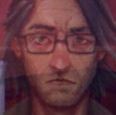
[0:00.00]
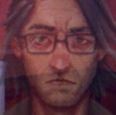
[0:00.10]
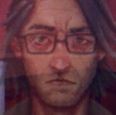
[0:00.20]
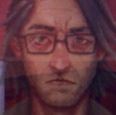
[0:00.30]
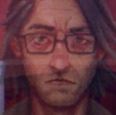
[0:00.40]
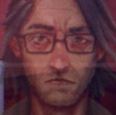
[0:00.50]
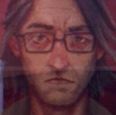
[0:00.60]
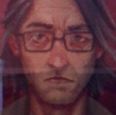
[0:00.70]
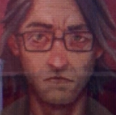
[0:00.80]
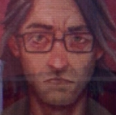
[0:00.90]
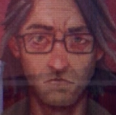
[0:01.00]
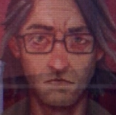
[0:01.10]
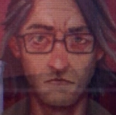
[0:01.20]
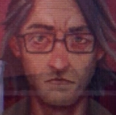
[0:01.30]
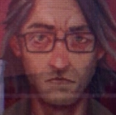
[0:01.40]

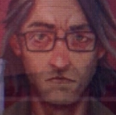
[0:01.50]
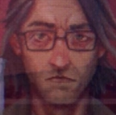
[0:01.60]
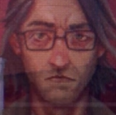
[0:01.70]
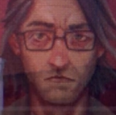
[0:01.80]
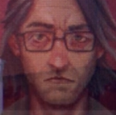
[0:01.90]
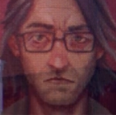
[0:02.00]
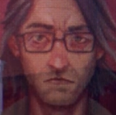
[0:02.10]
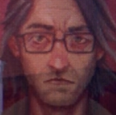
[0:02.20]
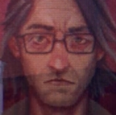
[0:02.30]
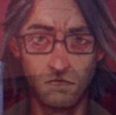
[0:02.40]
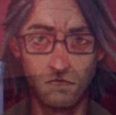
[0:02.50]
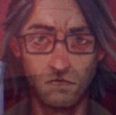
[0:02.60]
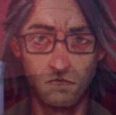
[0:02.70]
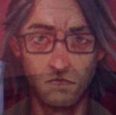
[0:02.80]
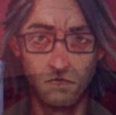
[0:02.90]

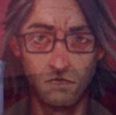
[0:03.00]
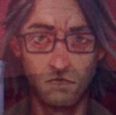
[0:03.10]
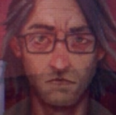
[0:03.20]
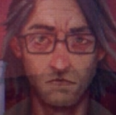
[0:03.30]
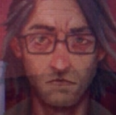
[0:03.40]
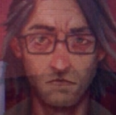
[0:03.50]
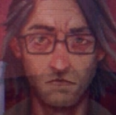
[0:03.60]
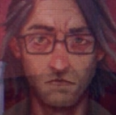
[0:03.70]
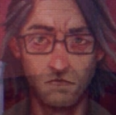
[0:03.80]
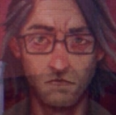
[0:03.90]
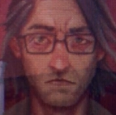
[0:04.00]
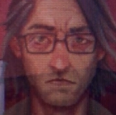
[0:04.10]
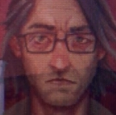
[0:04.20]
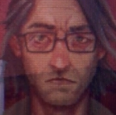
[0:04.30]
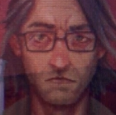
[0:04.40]

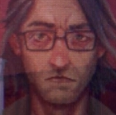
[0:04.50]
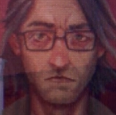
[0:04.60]
No words are spoken by the person on screen.